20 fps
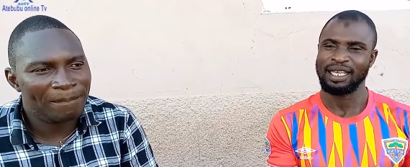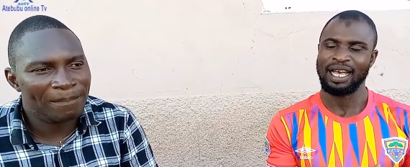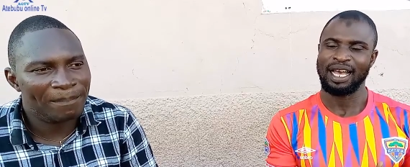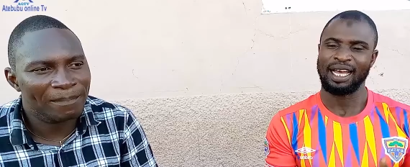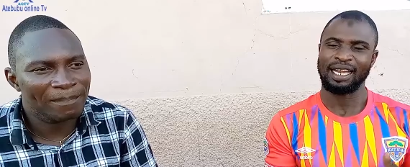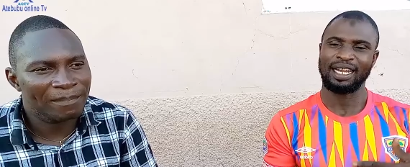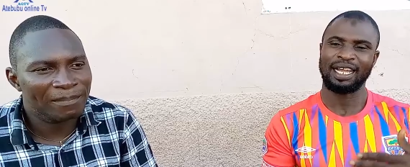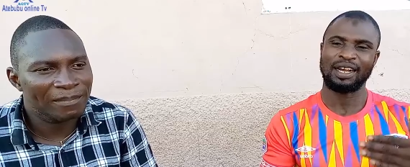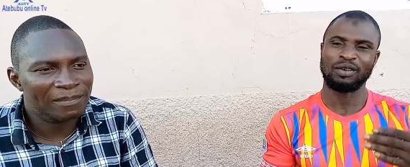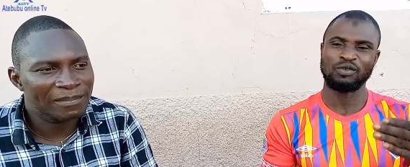
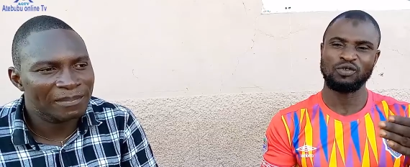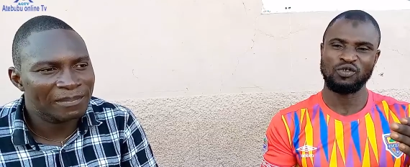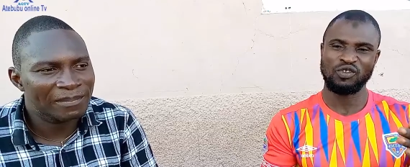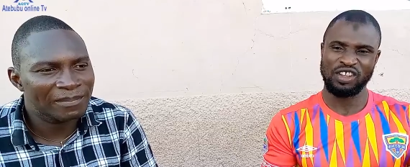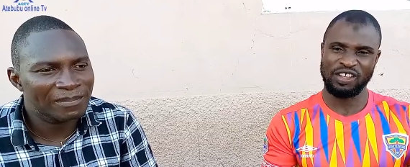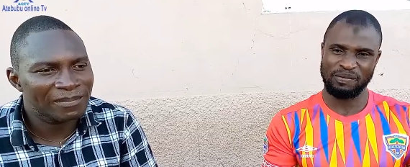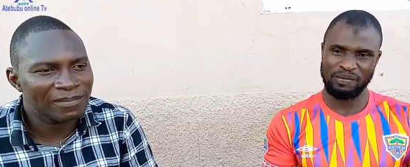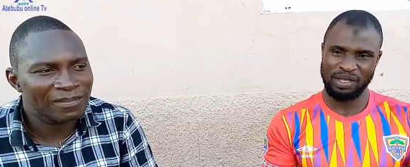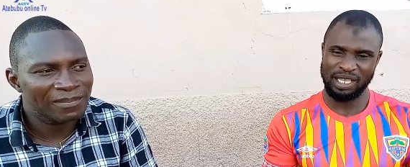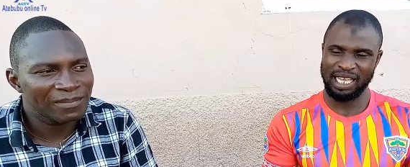Speaker 1: and I will
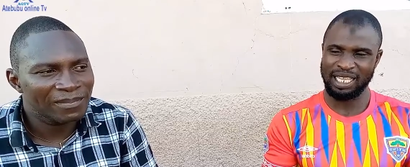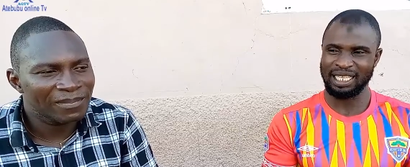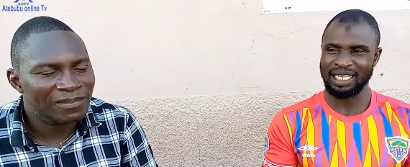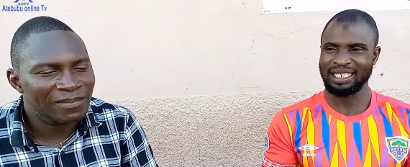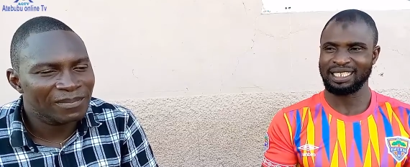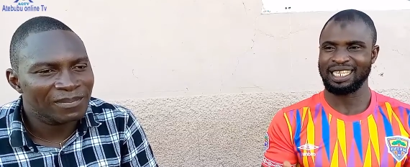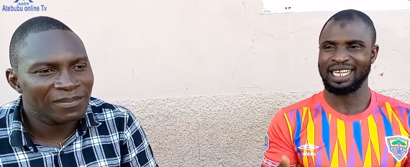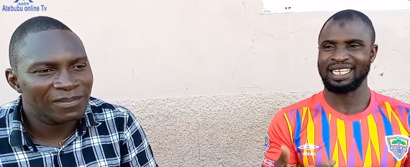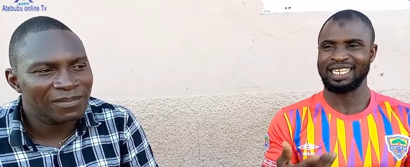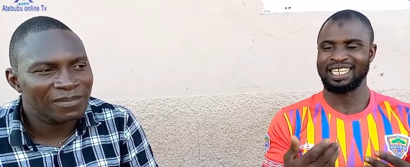be any
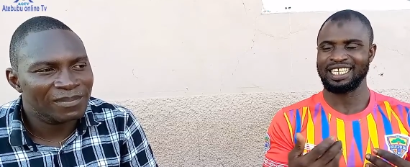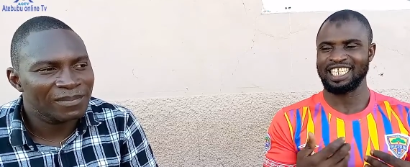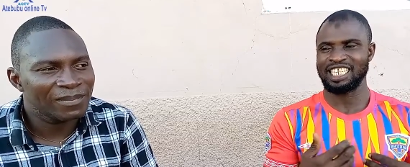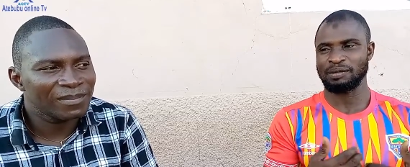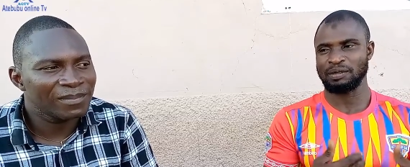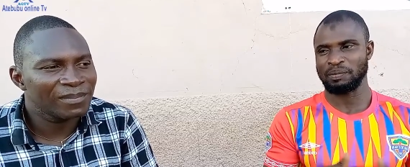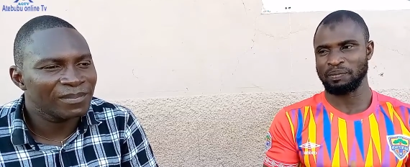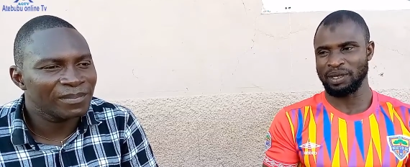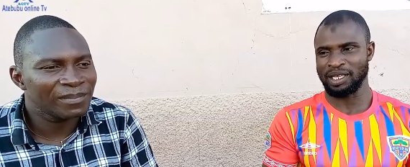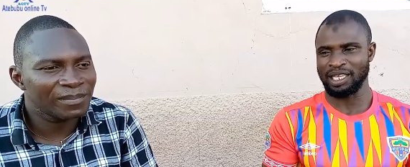side at
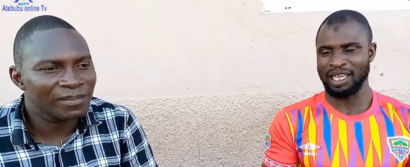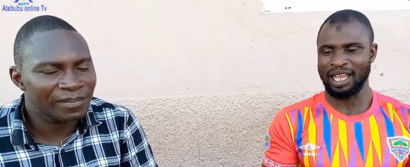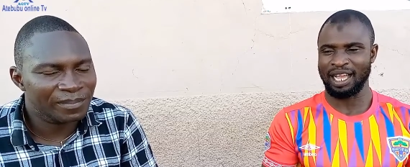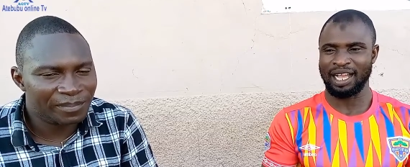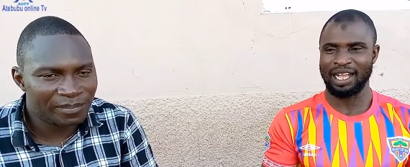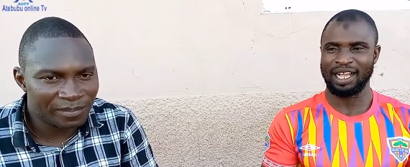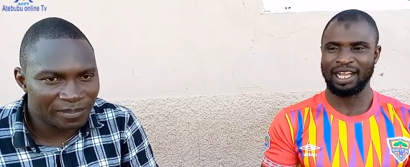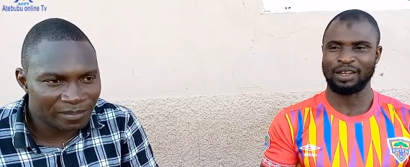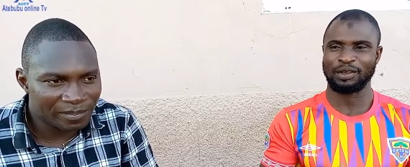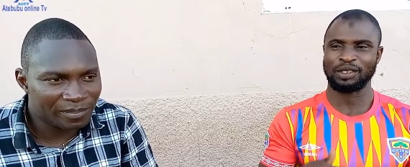Yvi
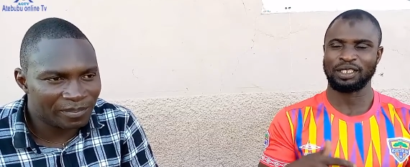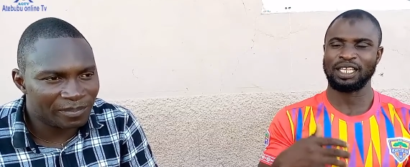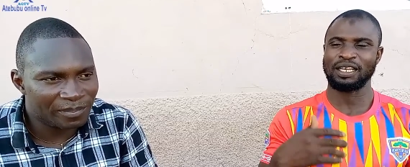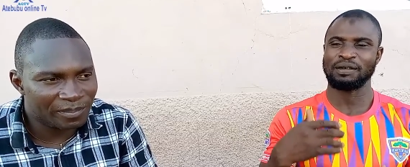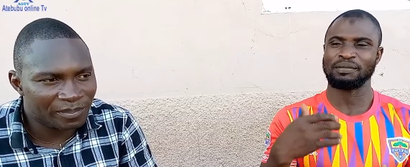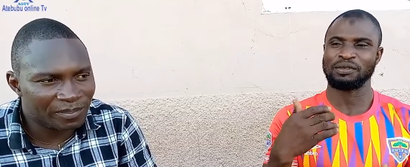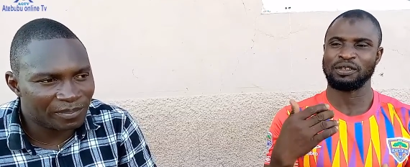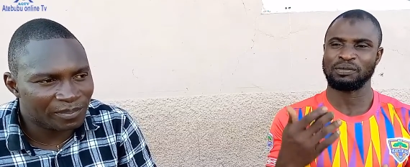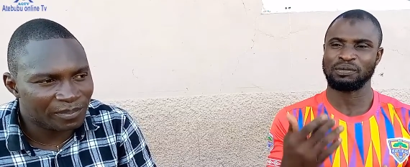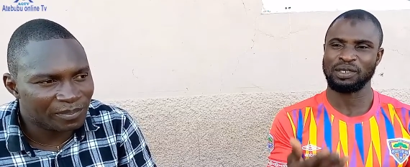Paya,
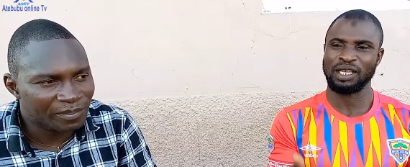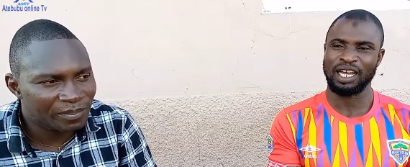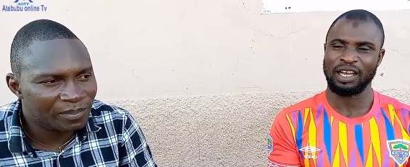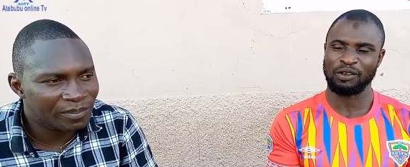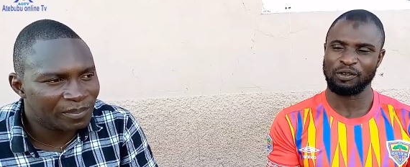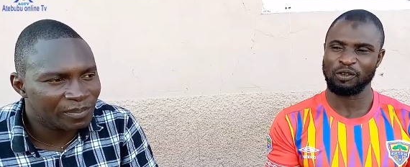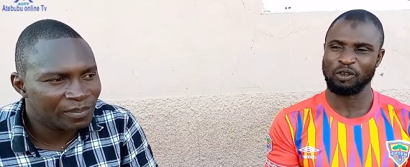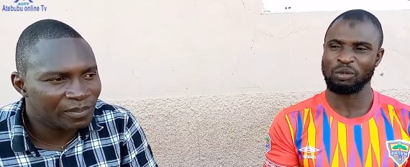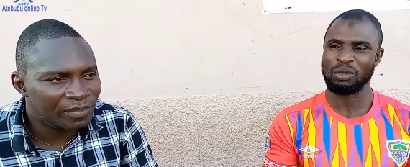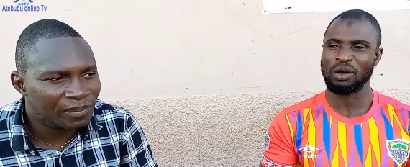
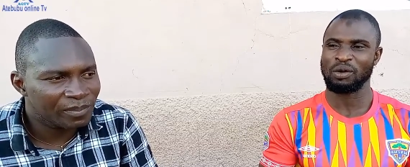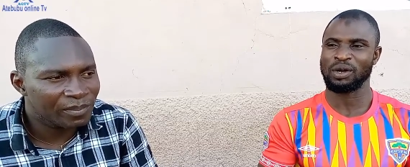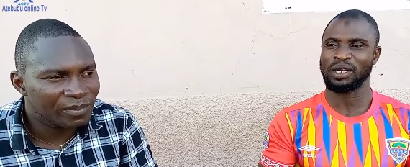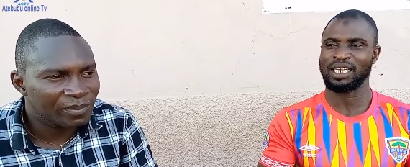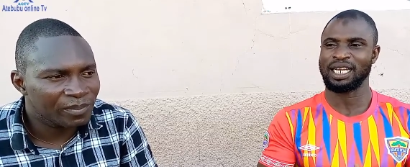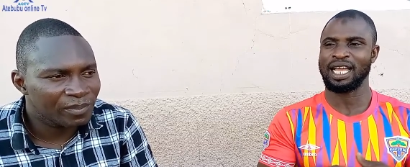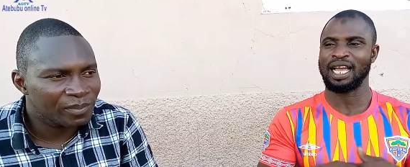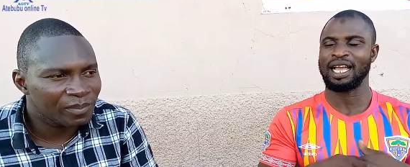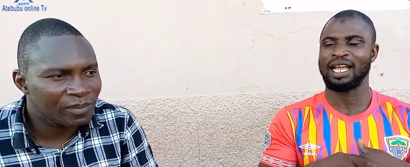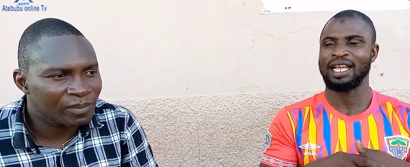Sabriano,
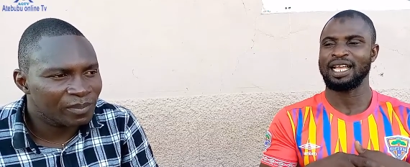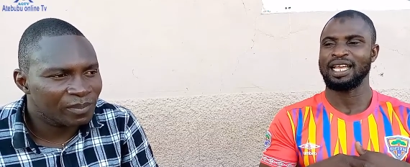Omawana,